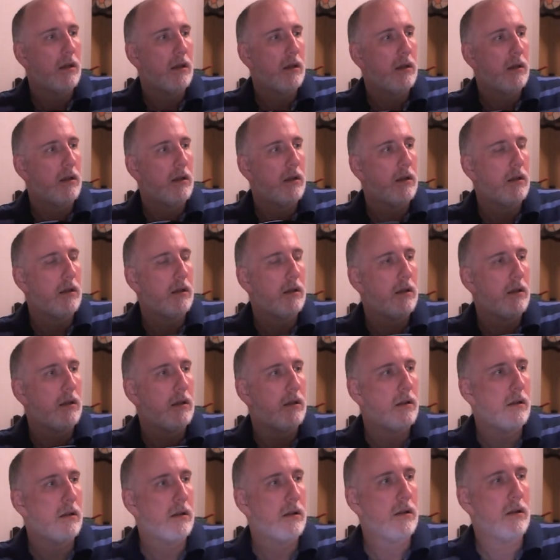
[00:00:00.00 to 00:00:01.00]
uh,
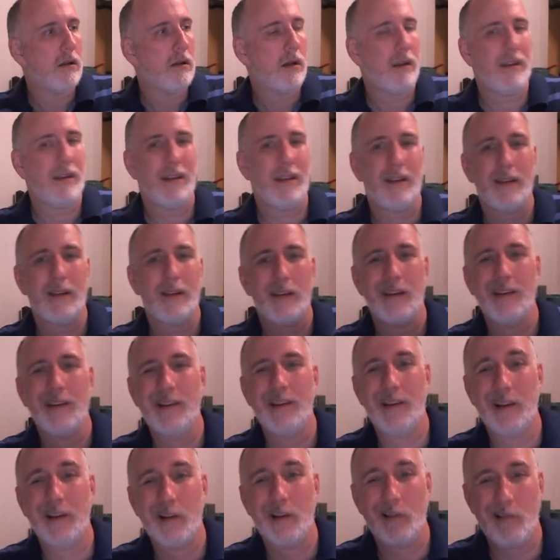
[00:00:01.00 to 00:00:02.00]
I think you
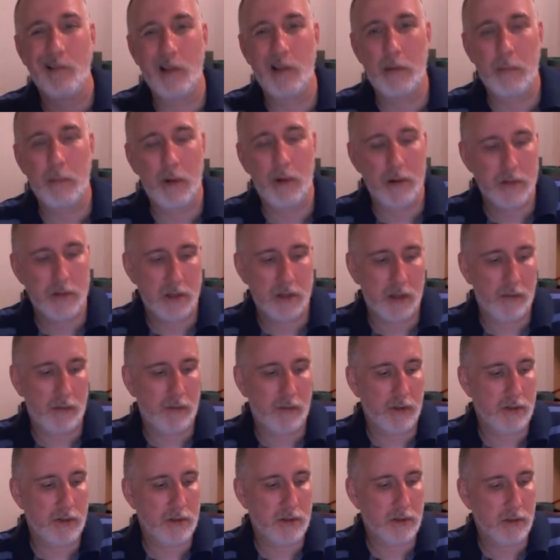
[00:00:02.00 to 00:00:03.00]
can get a Greek pressing of
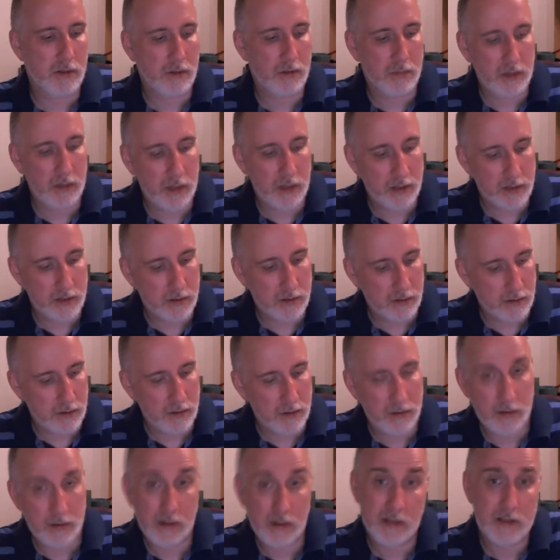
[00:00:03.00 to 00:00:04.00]
this too, but that's a
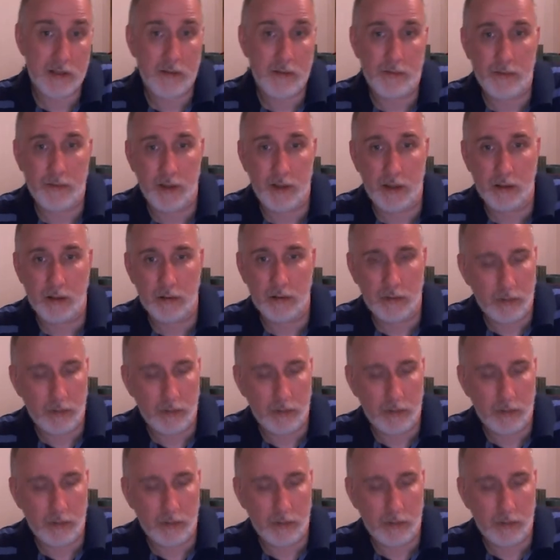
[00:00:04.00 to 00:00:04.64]
that's a fake.